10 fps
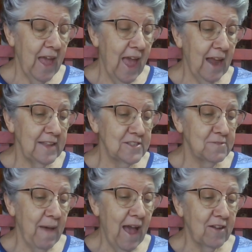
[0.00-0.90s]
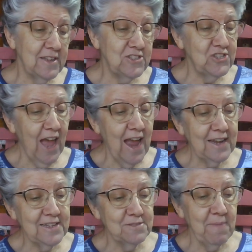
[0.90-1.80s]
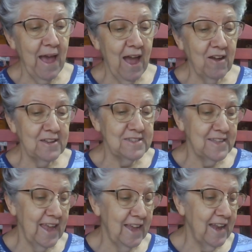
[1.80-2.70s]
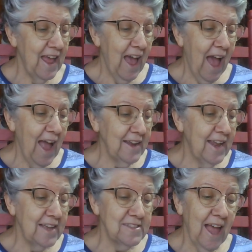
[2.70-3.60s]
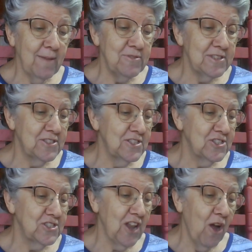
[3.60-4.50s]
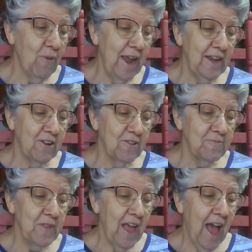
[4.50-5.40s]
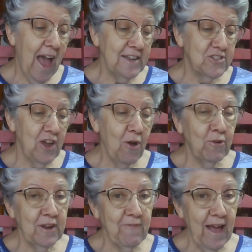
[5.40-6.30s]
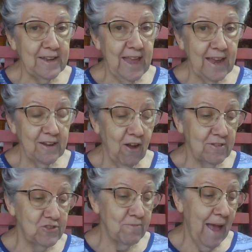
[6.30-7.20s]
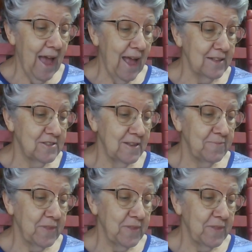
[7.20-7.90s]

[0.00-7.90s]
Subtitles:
Alan smiled his shining smile and said, "I guess I'm just a slow eater. I choke if I take larger bites."